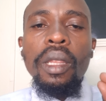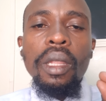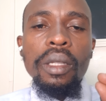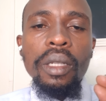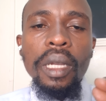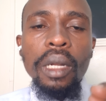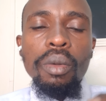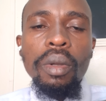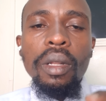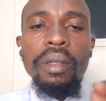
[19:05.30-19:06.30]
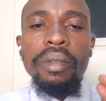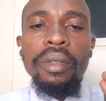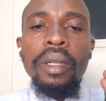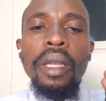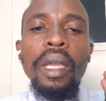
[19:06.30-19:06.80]
the CR12,
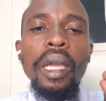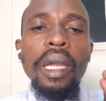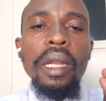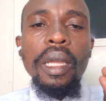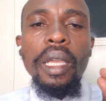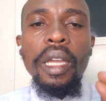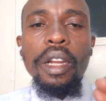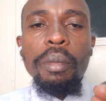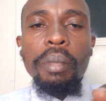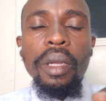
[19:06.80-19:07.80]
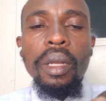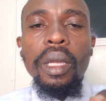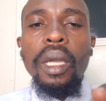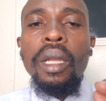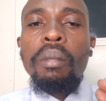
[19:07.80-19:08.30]
and the KRA PIN.
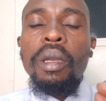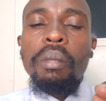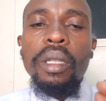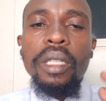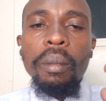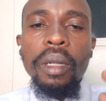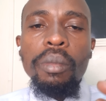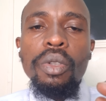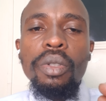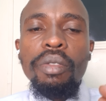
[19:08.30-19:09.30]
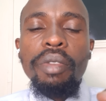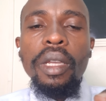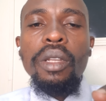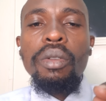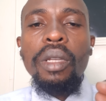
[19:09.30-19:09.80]
And maybe sometime you also
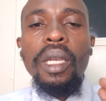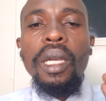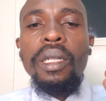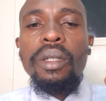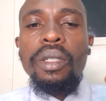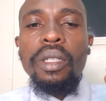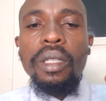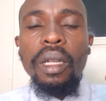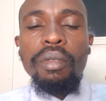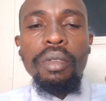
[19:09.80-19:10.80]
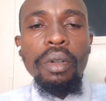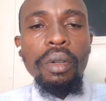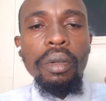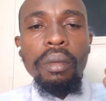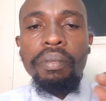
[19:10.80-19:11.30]
find you get registered
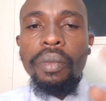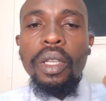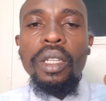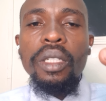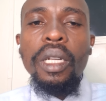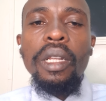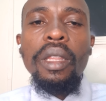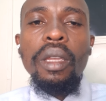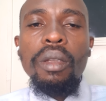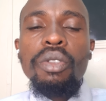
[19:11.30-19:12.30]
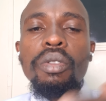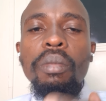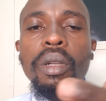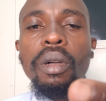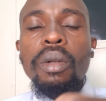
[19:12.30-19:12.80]
for, initially they used to be
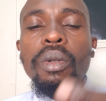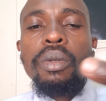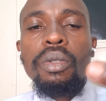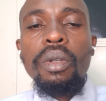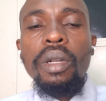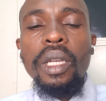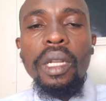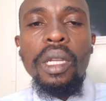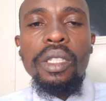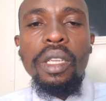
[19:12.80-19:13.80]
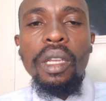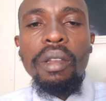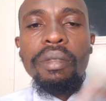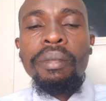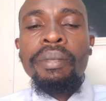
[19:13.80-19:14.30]
called what was called NHIF,